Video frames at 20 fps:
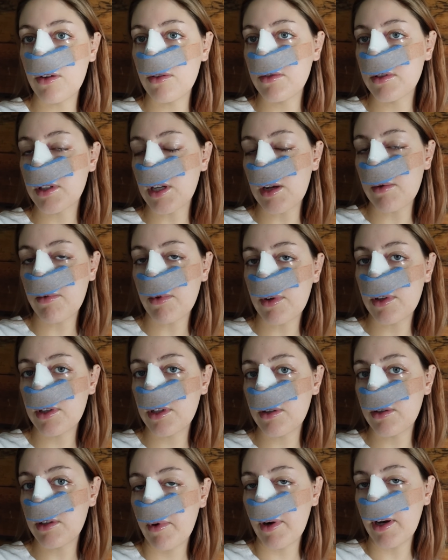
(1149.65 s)
There's no point
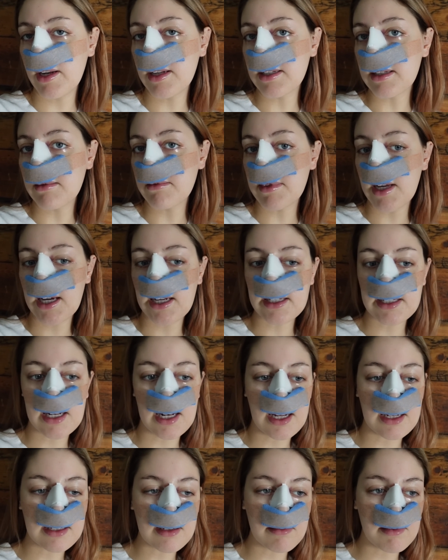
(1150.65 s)
doing pointless updates
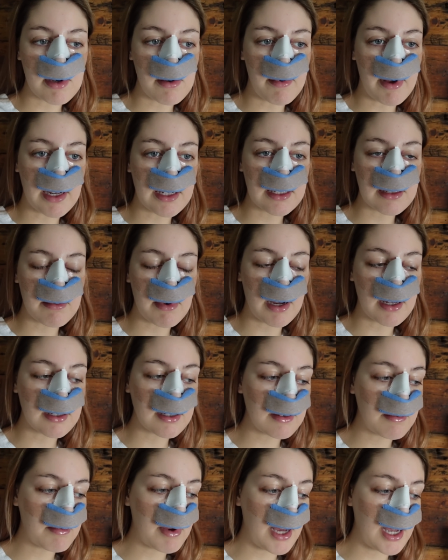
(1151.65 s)
unless I'm in immense
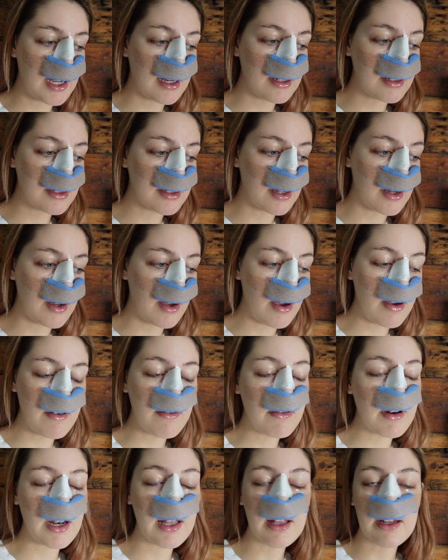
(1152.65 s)
amounts of pain. So
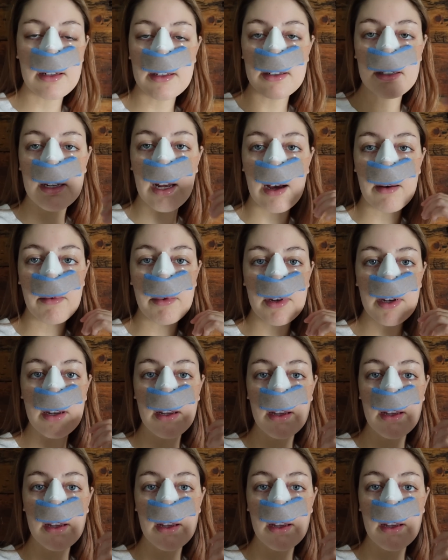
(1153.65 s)
hopefully that doesn't happen.